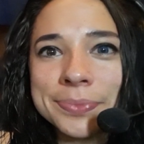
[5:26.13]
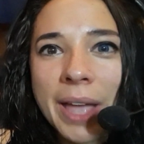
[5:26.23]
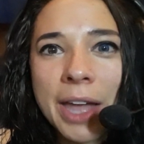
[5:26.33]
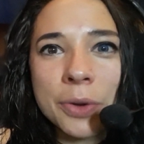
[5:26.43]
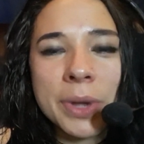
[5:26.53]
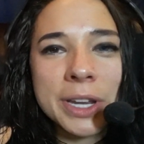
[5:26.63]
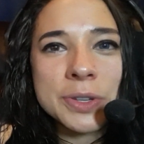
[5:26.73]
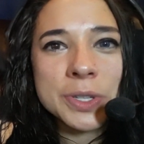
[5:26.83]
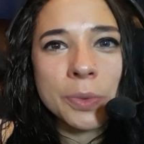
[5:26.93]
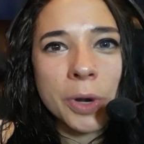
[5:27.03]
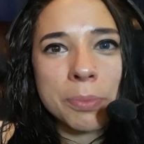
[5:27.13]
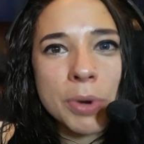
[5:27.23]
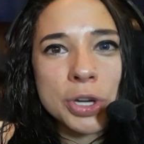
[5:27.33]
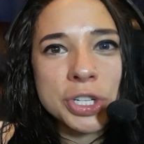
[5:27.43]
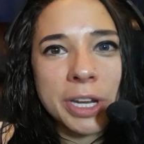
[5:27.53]
I don't want to use the word
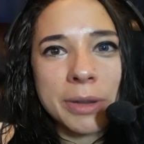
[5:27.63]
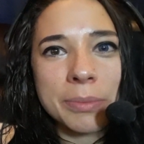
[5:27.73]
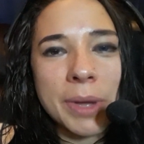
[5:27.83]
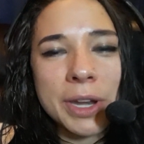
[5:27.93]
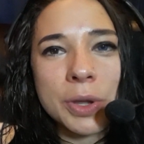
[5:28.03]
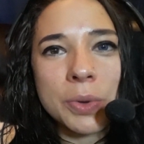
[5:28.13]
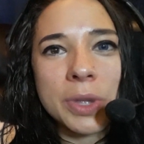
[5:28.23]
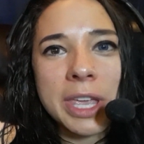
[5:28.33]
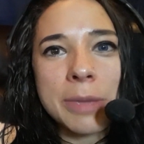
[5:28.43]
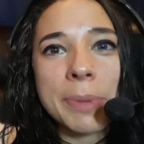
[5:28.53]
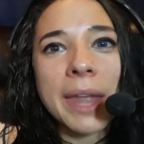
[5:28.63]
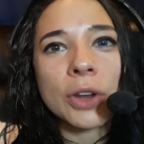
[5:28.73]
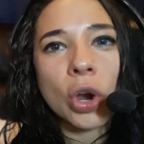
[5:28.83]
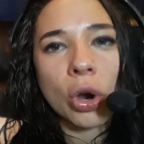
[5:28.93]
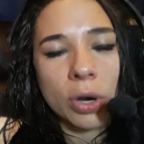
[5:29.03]
pushing, but who keep
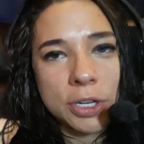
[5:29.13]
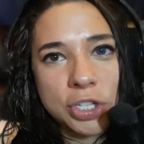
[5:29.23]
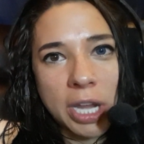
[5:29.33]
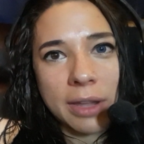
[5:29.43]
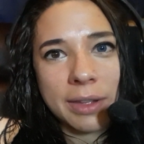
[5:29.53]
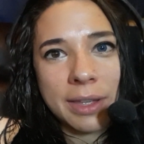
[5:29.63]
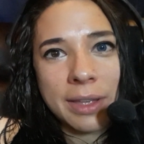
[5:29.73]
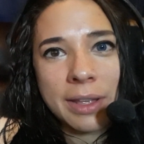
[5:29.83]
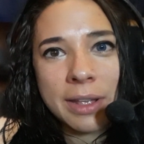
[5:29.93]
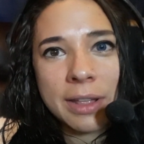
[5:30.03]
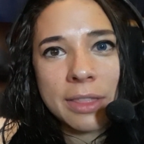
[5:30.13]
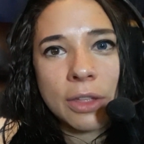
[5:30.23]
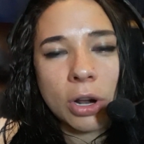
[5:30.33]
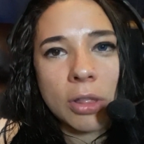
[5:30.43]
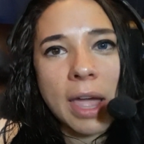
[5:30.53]
encouraging
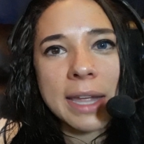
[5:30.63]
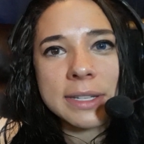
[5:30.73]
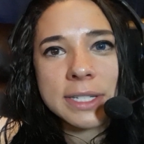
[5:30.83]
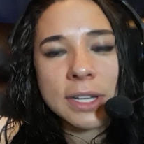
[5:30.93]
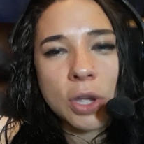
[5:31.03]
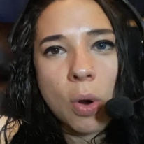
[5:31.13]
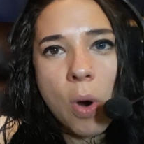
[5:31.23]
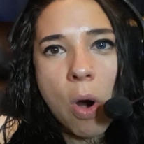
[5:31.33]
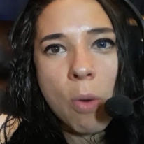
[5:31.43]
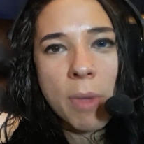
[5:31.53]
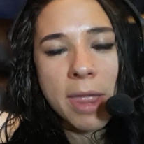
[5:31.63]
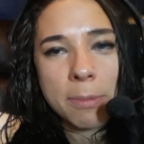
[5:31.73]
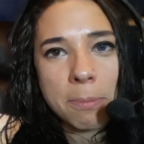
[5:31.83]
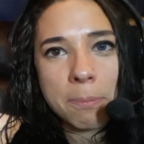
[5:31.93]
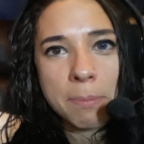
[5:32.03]
their clients to go home
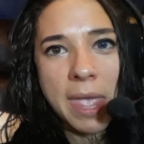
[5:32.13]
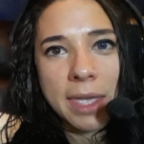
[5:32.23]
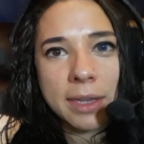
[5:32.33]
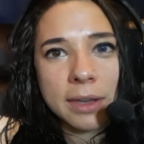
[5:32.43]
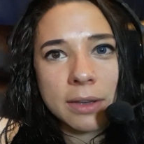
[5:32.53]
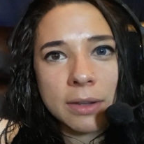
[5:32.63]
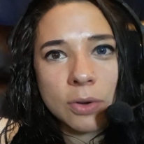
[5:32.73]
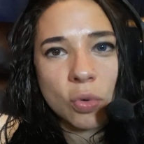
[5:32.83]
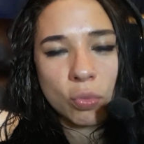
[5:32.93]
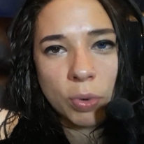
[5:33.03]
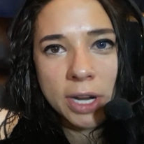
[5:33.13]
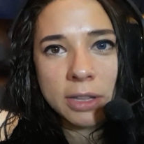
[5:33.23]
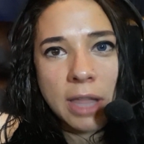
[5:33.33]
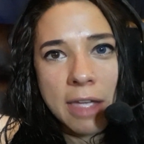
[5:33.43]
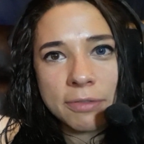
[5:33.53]
and make
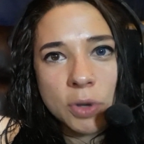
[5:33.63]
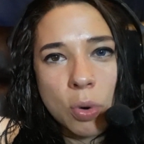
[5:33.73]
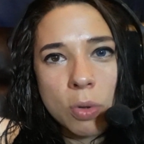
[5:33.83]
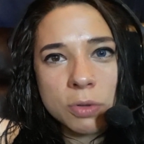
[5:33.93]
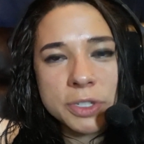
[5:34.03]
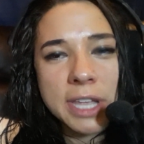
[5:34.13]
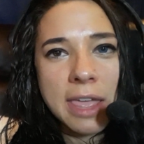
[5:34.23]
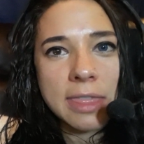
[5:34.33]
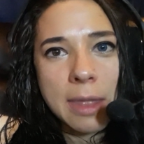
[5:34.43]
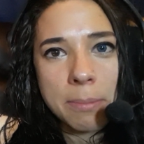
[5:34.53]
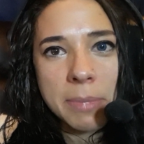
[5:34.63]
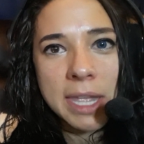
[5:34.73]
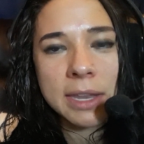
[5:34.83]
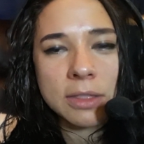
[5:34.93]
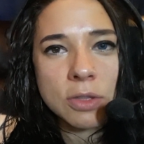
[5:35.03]
real life goals and then
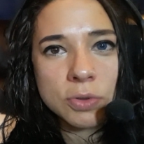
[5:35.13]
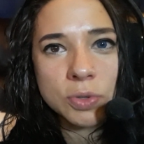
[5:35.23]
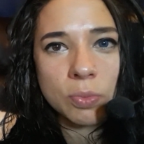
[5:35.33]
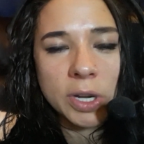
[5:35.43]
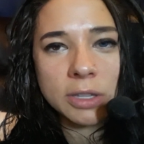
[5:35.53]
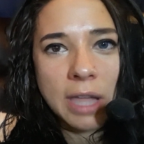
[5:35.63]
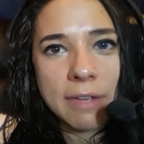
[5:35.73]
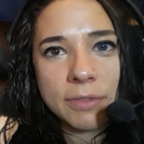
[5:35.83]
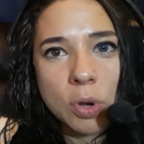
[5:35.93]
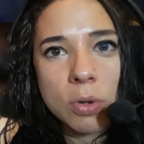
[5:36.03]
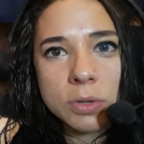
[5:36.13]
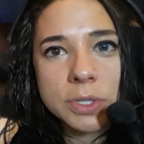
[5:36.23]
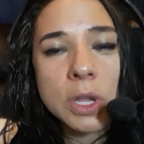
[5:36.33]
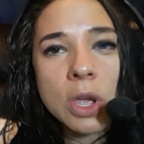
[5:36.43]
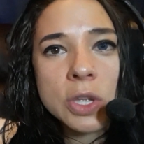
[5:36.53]
meet those real life
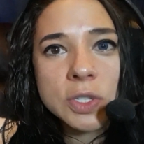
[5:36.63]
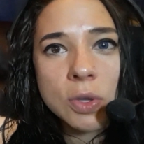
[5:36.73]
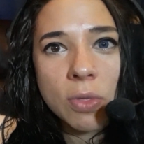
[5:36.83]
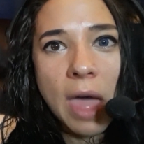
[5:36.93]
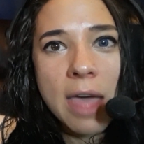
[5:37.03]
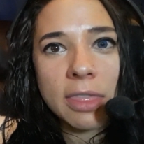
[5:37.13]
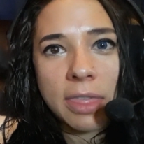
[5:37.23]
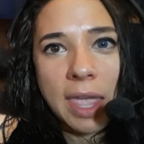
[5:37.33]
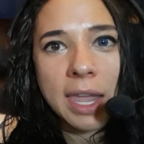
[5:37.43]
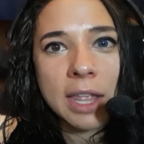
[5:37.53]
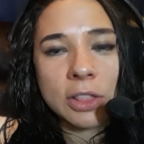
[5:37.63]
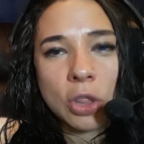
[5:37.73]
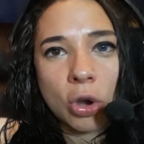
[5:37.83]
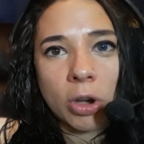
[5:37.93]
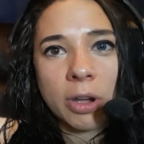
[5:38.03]
goals so that they can
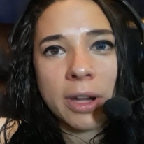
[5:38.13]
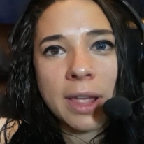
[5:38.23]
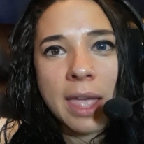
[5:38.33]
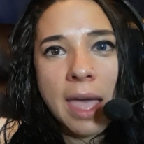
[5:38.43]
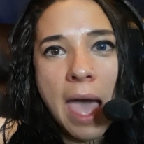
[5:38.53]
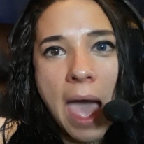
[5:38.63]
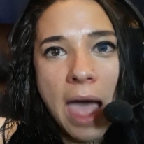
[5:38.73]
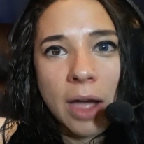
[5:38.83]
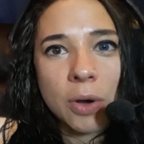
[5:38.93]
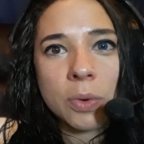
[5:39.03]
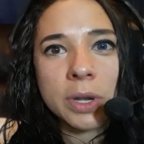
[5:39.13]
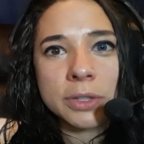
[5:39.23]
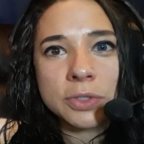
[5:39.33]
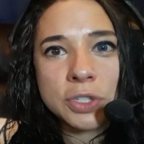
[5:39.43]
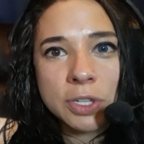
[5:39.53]
learn how
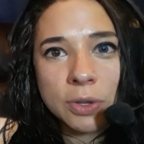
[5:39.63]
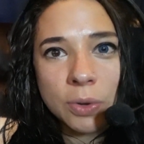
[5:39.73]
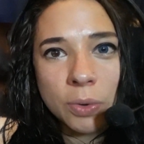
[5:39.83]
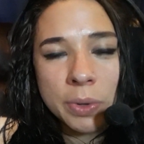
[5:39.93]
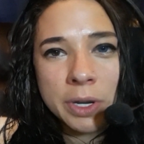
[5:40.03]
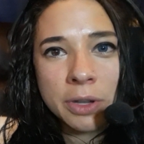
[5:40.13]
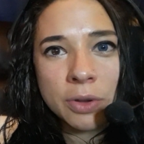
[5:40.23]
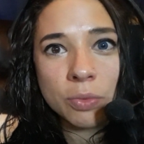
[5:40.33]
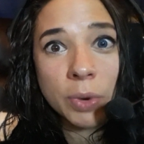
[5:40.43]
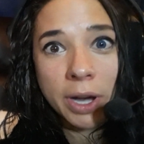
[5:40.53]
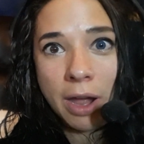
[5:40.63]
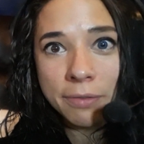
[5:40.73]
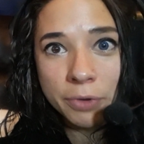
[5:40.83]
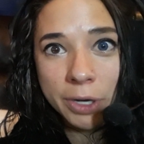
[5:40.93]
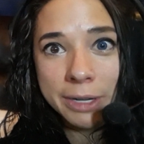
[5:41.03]
to
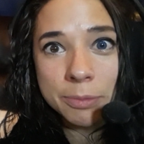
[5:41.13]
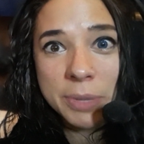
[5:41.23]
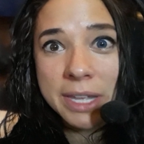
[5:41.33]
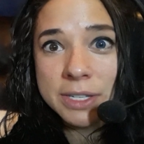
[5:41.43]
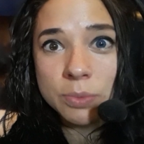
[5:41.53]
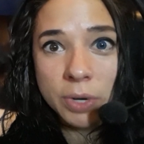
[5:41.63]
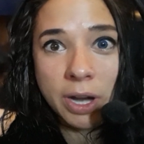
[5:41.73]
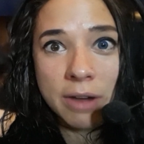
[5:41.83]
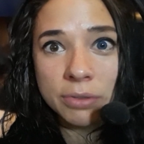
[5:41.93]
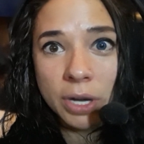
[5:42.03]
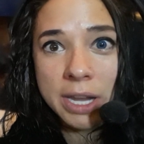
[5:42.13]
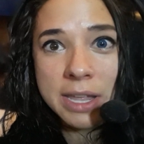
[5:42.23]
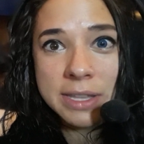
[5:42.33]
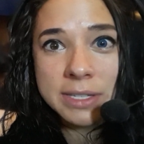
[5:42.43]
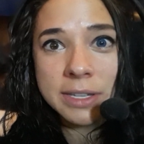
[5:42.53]
recovery, because recovery
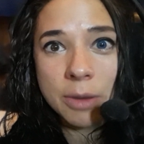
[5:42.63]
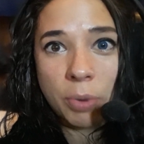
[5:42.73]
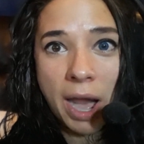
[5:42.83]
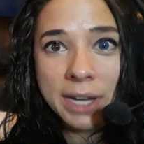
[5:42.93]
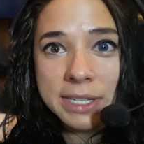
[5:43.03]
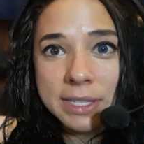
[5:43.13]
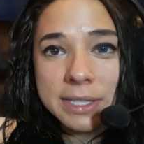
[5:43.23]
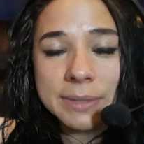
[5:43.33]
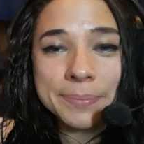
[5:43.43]
is a practice.